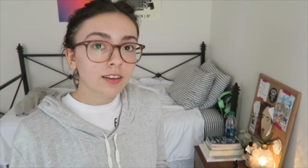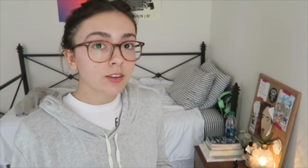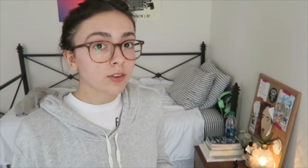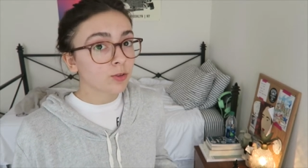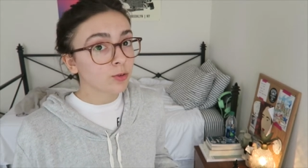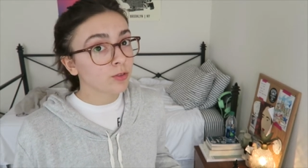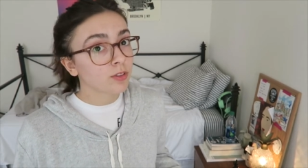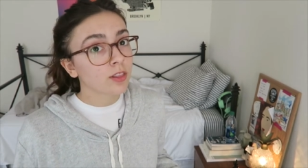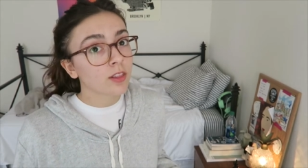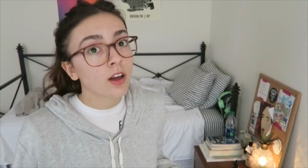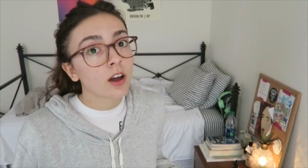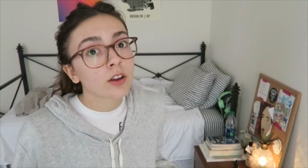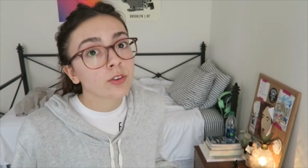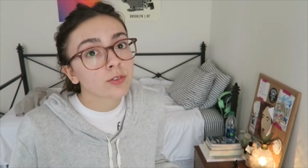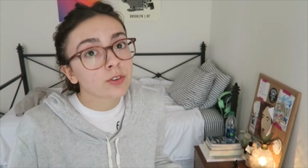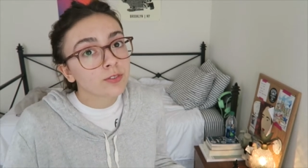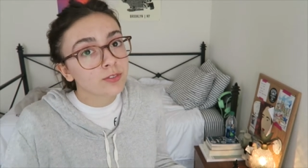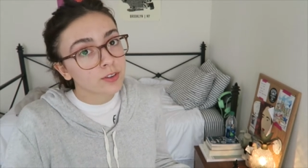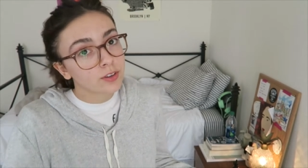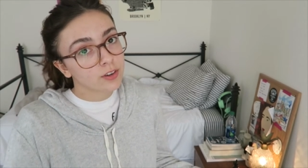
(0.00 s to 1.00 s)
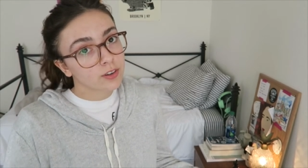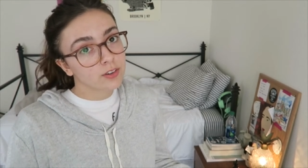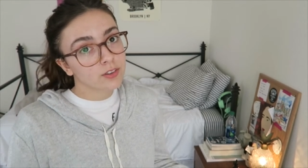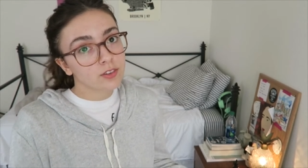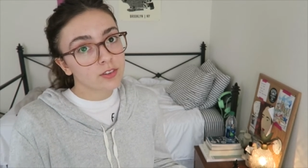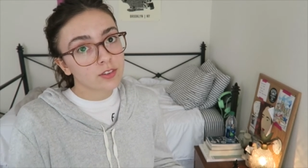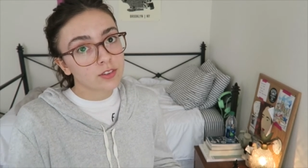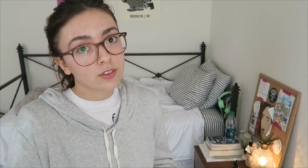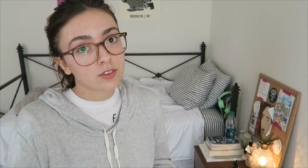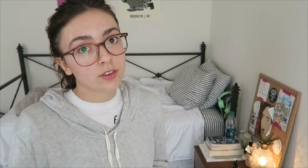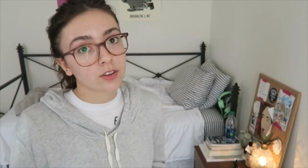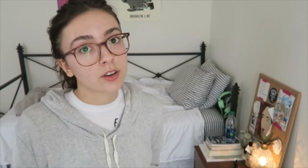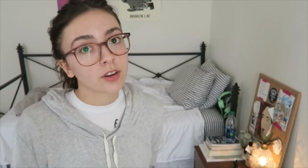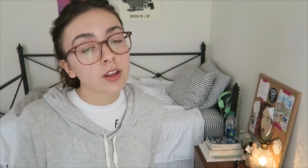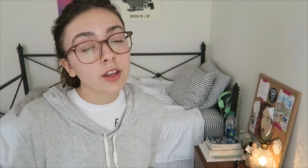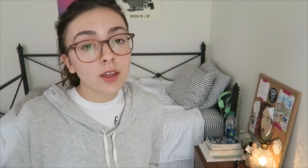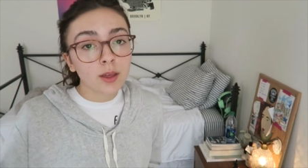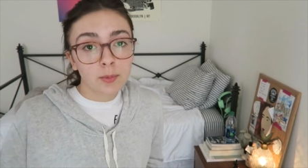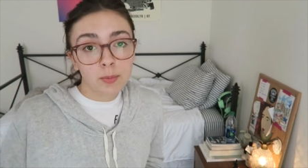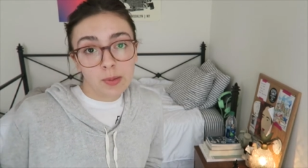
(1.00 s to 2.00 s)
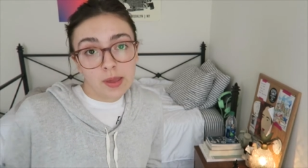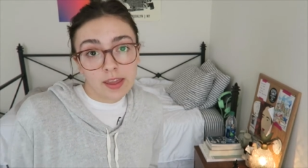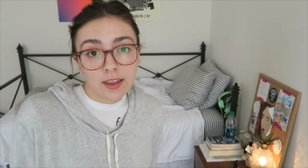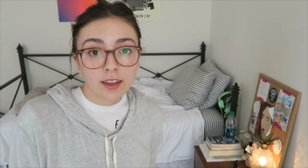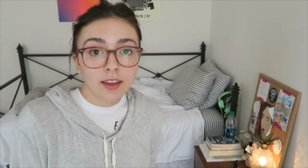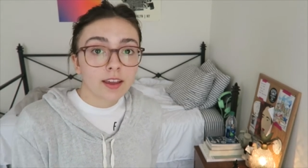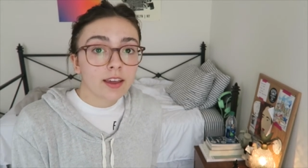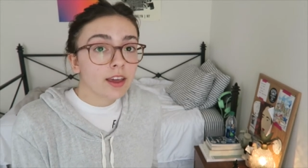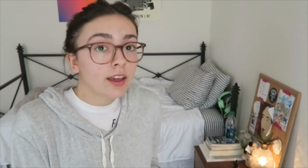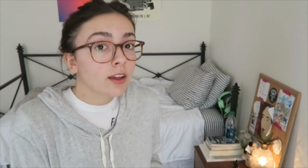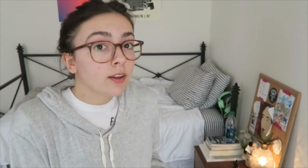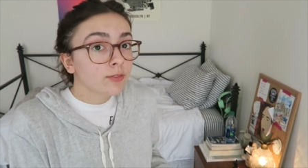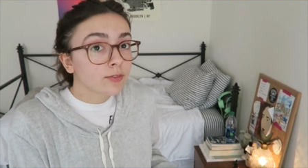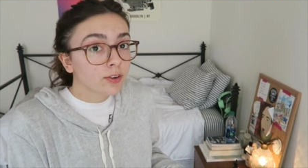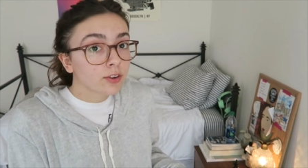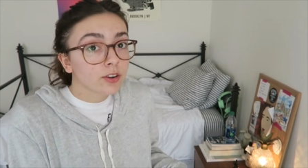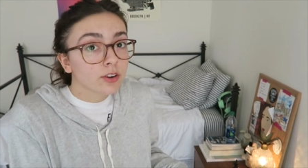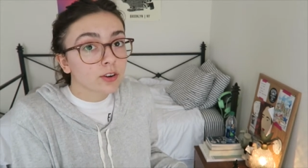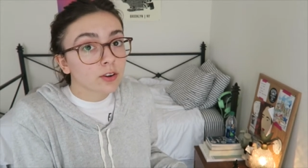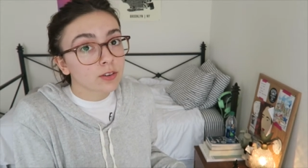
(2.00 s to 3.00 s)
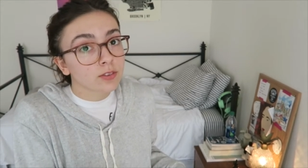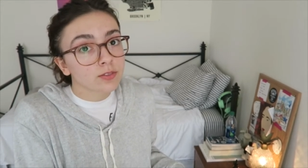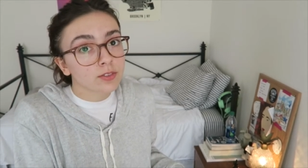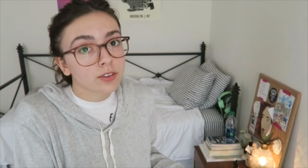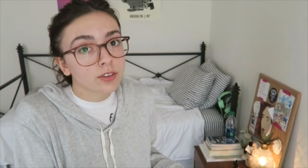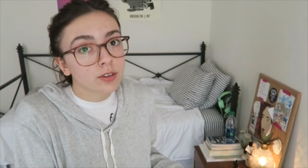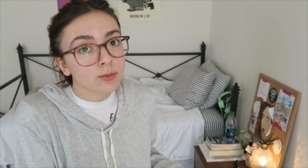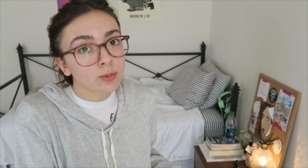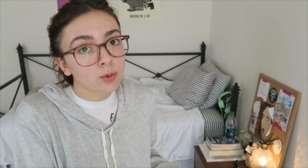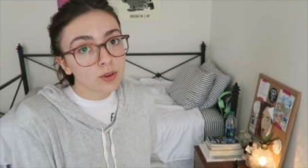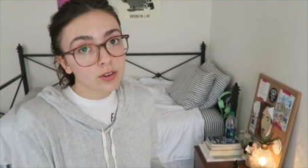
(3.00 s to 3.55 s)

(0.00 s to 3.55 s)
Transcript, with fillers: do the laundry for your sister, bake a cake for your girlfriend or